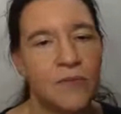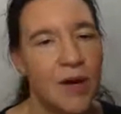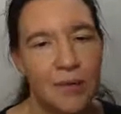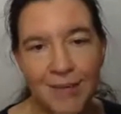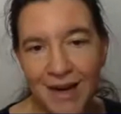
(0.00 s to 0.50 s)

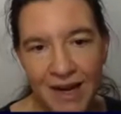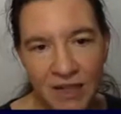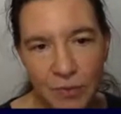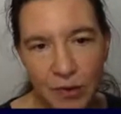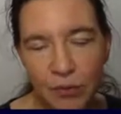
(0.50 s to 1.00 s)
well, I
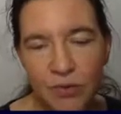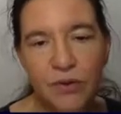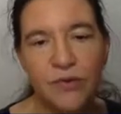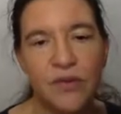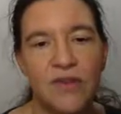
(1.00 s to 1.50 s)
asked my
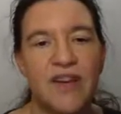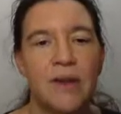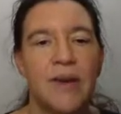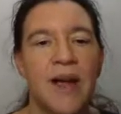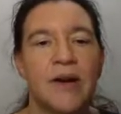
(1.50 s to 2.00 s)
computer for the
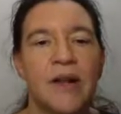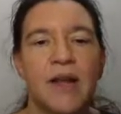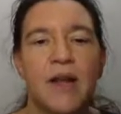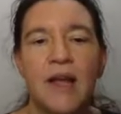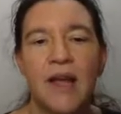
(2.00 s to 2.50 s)
Weil pairing
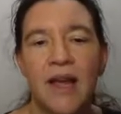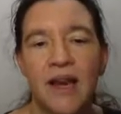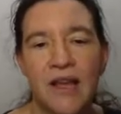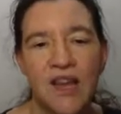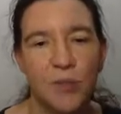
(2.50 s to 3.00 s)
and
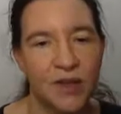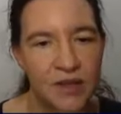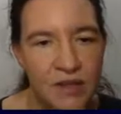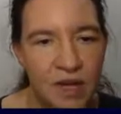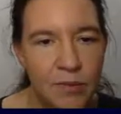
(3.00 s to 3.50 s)
it gave me
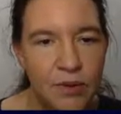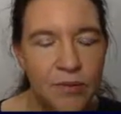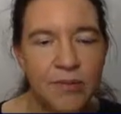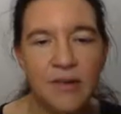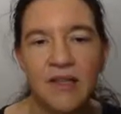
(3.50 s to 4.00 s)
this
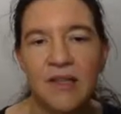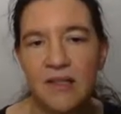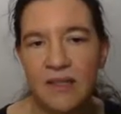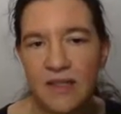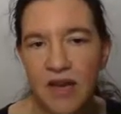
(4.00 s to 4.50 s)
number.
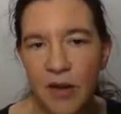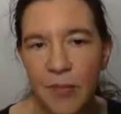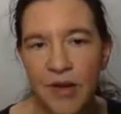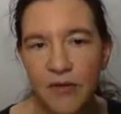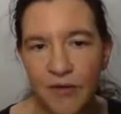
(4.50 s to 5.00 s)
This is an
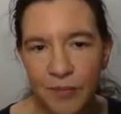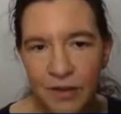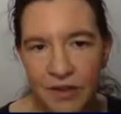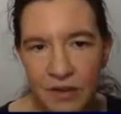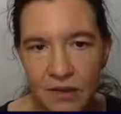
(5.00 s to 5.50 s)
element of
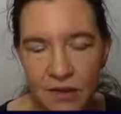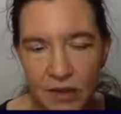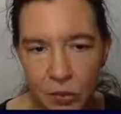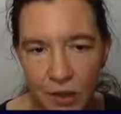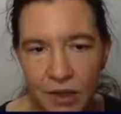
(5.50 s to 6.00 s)
fp
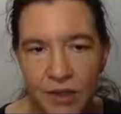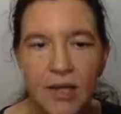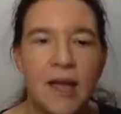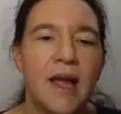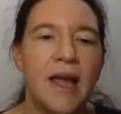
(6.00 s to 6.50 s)
squared.
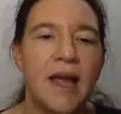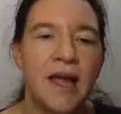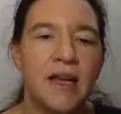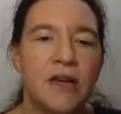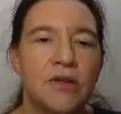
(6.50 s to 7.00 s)

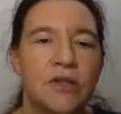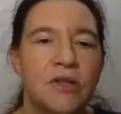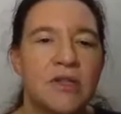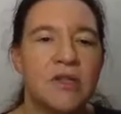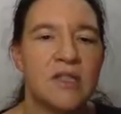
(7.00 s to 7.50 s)
And I also
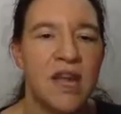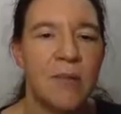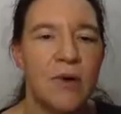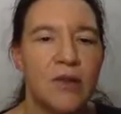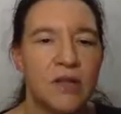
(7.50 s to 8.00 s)
did the
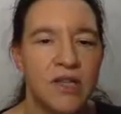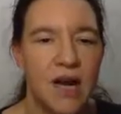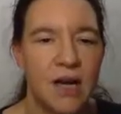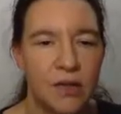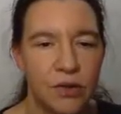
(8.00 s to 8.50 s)
same on the
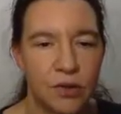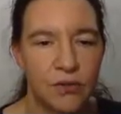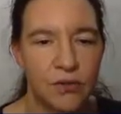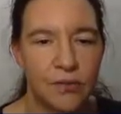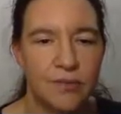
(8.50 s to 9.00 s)
target curve.
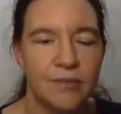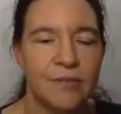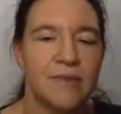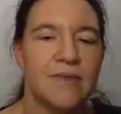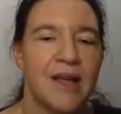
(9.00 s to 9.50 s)

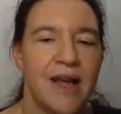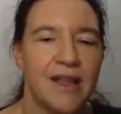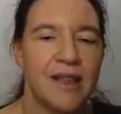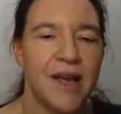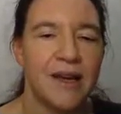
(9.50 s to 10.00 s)

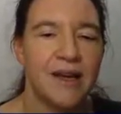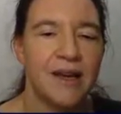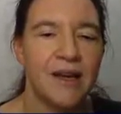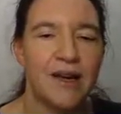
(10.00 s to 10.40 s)
And then,